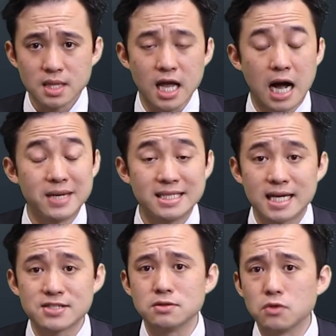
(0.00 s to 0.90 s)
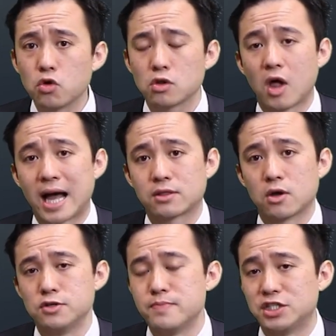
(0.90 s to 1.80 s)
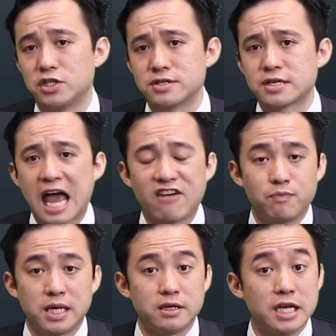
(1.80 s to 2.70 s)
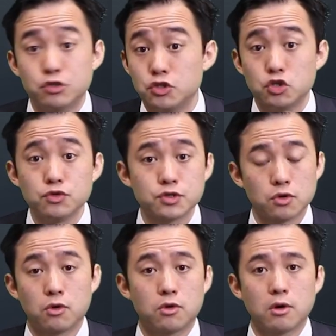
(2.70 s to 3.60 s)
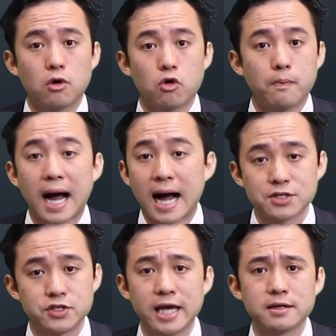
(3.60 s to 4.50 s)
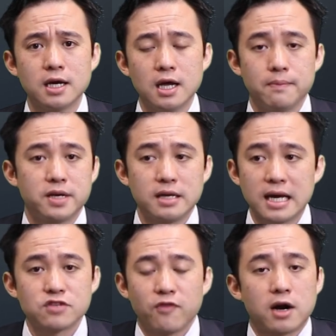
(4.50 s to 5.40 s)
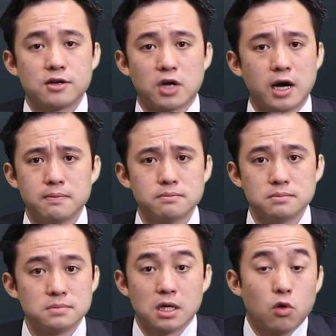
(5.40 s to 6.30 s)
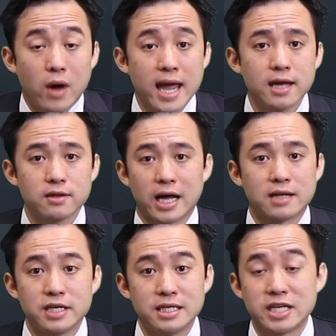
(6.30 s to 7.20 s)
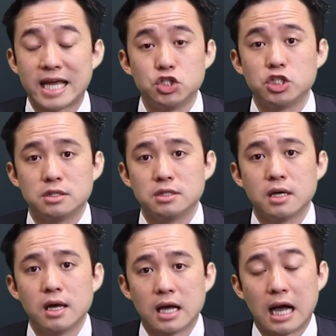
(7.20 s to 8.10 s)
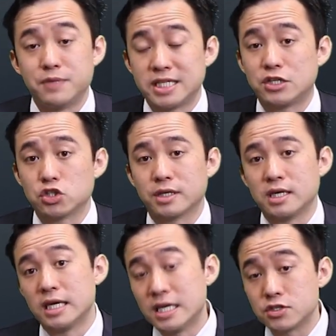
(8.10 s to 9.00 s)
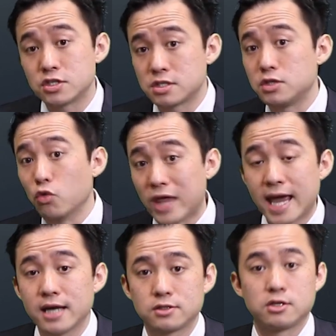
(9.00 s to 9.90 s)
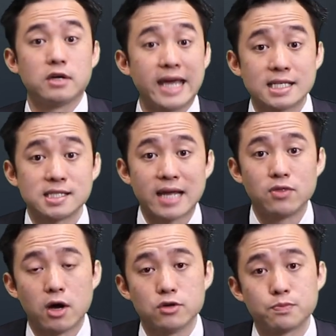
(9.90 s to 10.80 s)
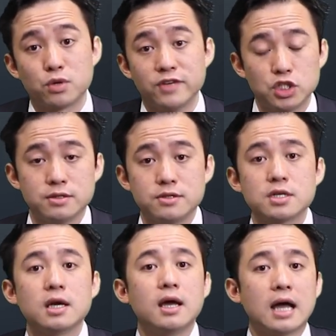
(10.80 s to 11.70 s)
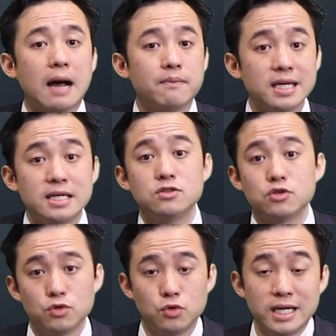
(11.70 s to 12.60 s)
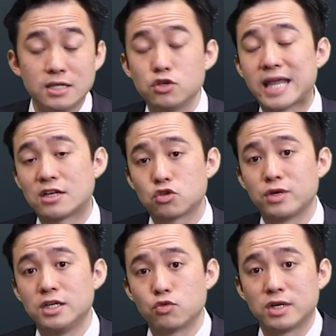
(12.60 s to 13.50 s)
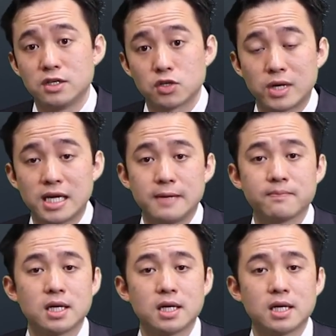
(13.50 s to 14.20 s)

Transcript: It doesn't look like those measures have been introduced or passed yet, but as far as I'm aware, the intention potentially is still there to extend those provisions into that 2023